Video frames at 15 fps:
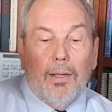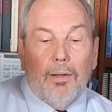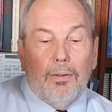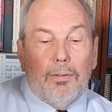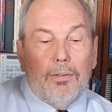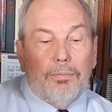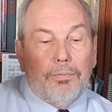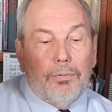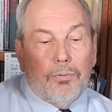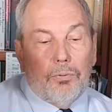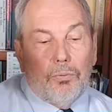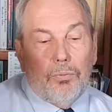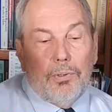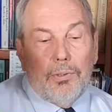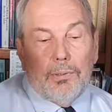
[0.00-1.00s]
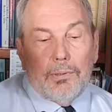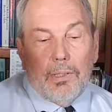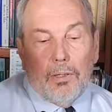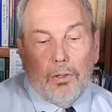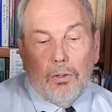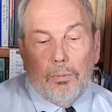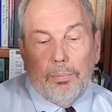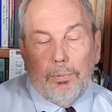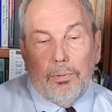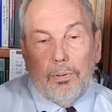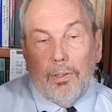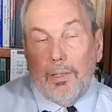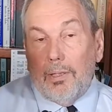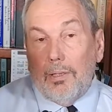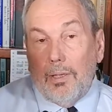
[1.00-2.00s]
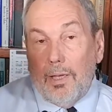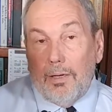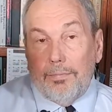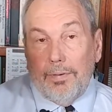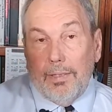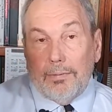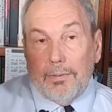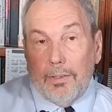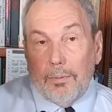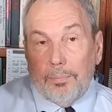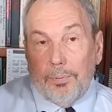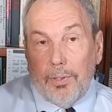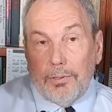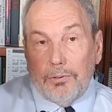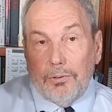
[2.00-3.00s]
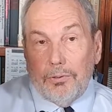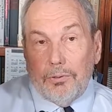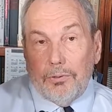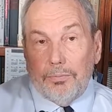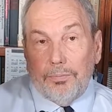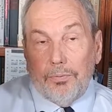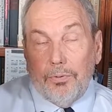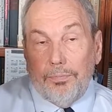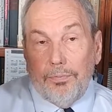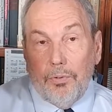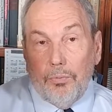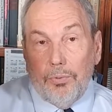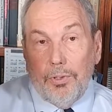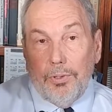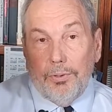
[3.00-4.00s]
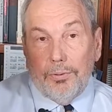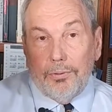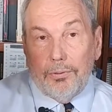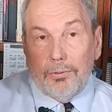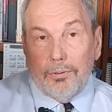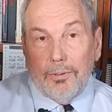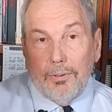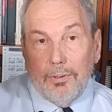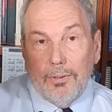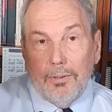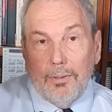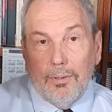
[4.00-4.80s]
Now, if you're doing terrible on a lot of antidepressants for a few years,